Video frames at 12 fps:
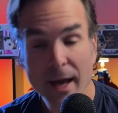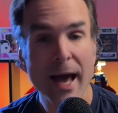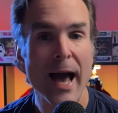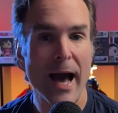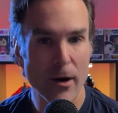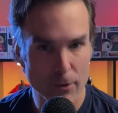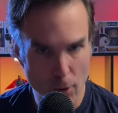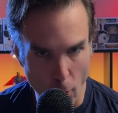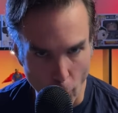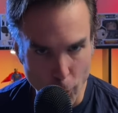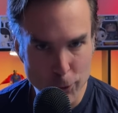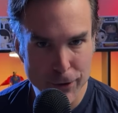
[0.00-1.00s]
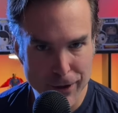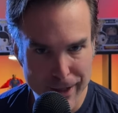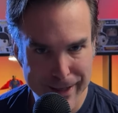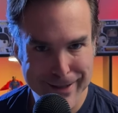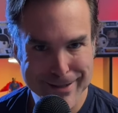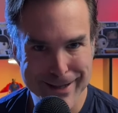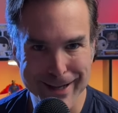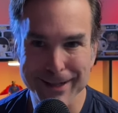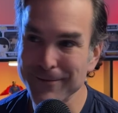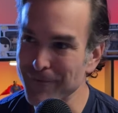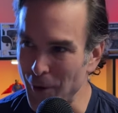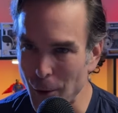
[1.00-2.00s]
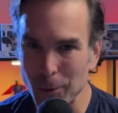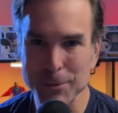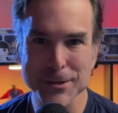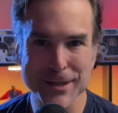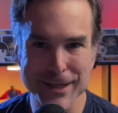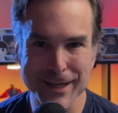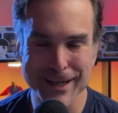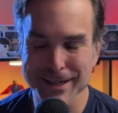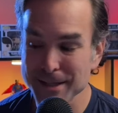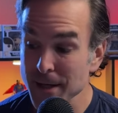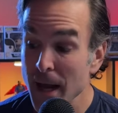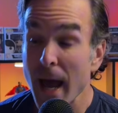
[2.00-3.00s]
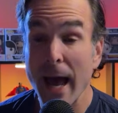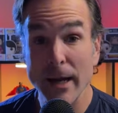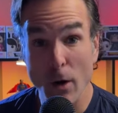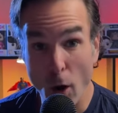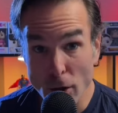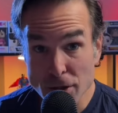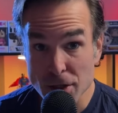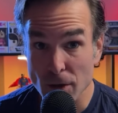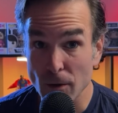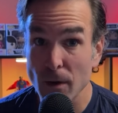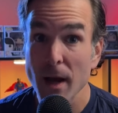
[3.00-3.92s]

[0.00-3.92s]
how to hold things like phones and keys, and also